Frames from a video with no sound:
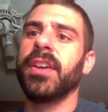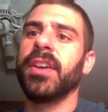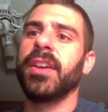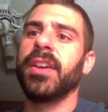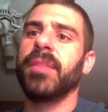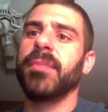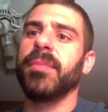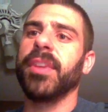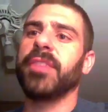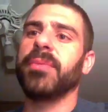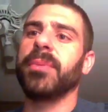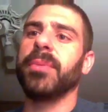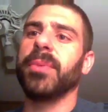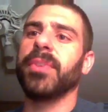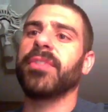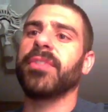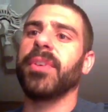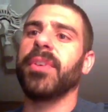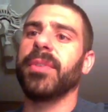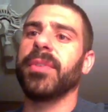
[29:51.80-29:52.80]
Makes me
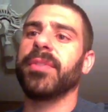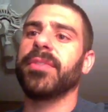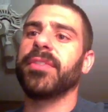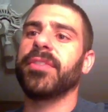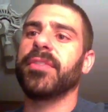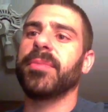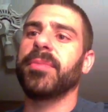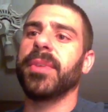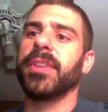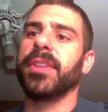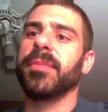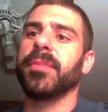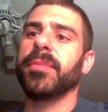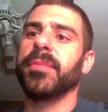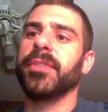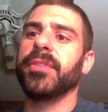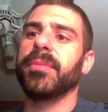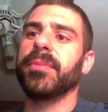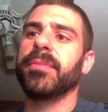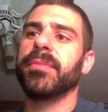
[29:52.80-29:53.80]
wish I would have suspended the
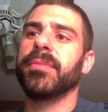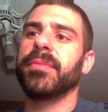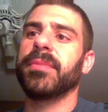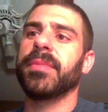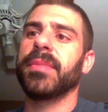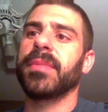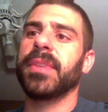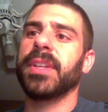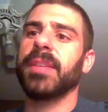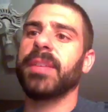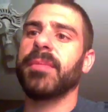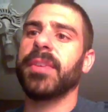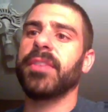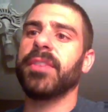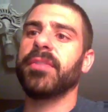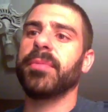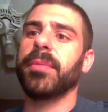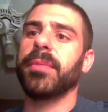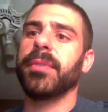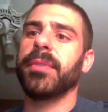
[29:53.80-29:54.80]
bloom. Get my
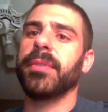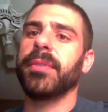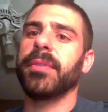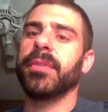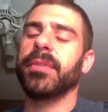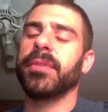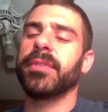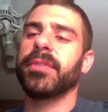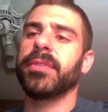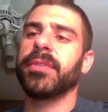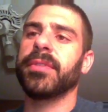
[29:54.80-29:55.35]
spoils,